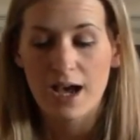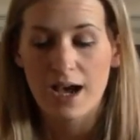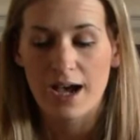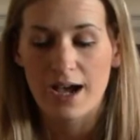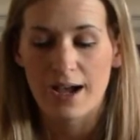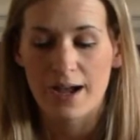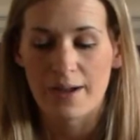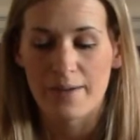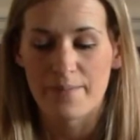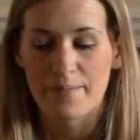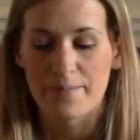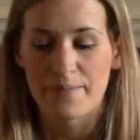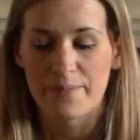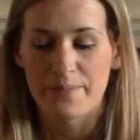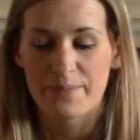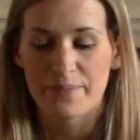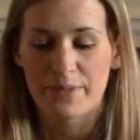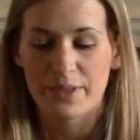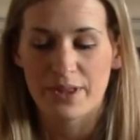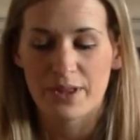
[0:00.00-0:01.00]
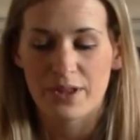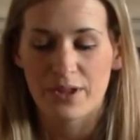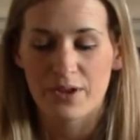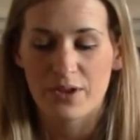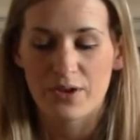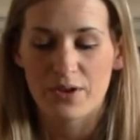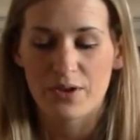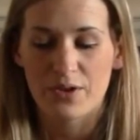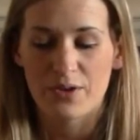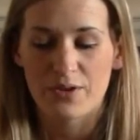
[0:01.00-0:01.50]

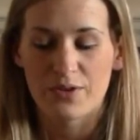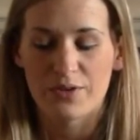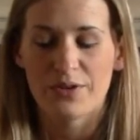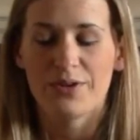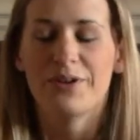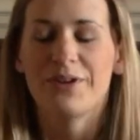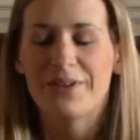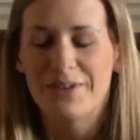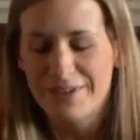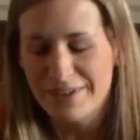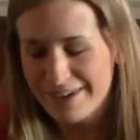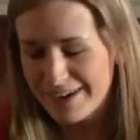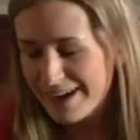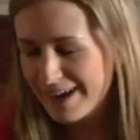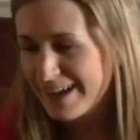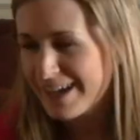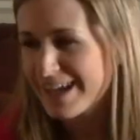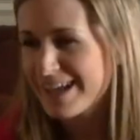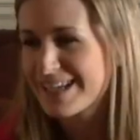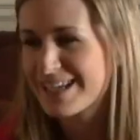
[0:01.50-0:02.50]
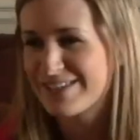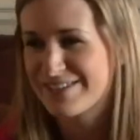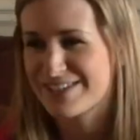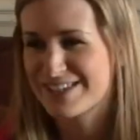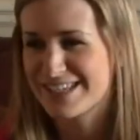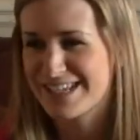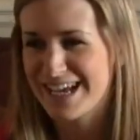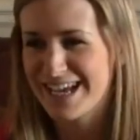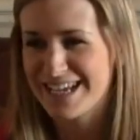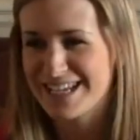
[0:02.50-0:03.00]
I can't even
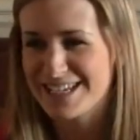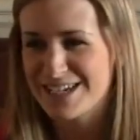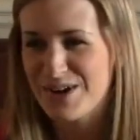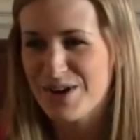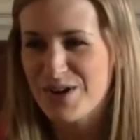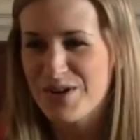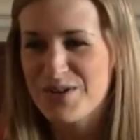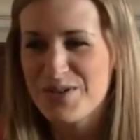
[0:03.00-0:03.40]
say it.